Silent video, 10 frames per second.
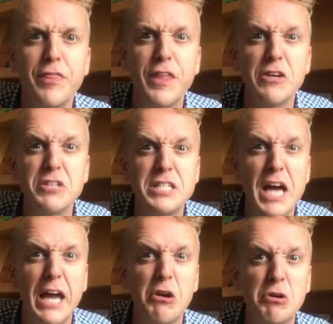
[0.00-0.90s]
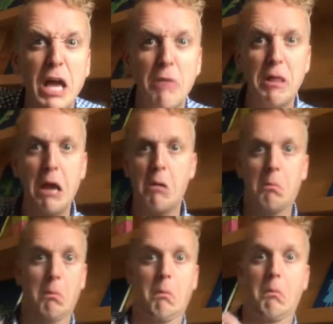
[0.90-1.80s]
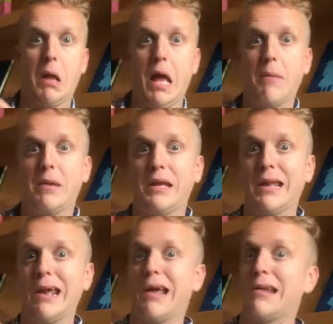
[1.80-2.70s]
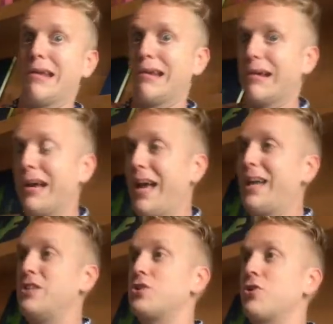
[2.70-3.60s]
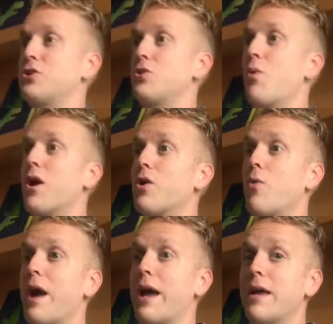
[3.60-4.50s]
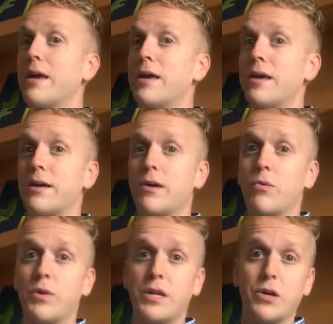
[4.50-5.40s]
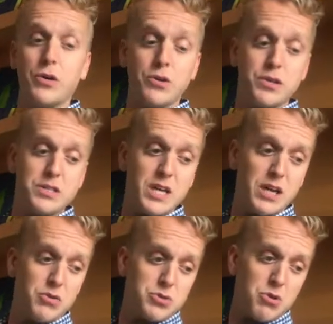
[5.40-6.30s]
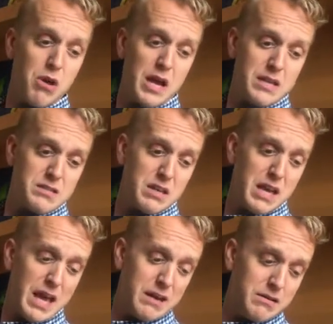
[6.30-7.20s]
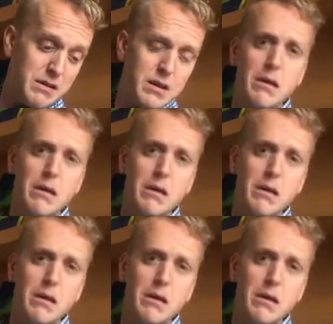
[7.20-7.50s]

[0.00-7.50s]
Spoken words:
there's a tiger down there. I'm gonna get out of here. And he started to walk away when he heard the tiger's cries again.